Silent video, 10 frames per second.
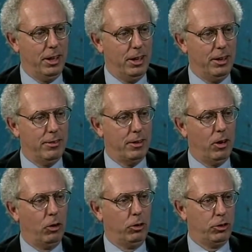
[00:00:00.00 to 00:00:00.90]
is
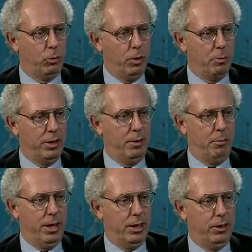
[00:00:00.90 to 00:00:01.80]
older women and
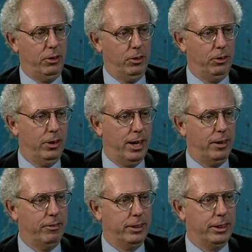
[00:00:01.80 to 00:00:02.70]
men who have